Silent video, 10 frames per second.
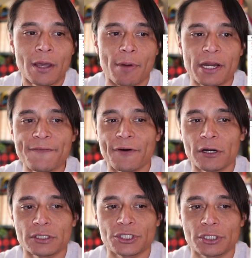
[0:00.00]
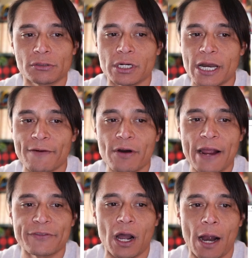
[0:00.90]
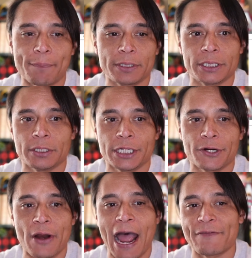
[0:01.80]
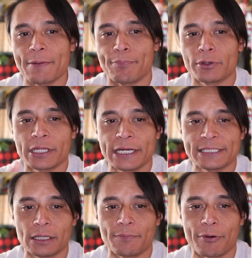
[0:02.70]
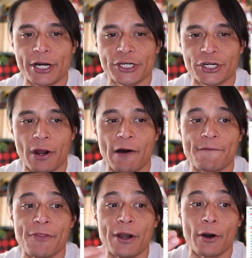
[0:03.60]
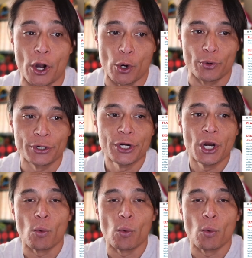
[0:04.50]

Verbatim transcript: Many foster children never have the opportunity to have a birthday celebration of their own.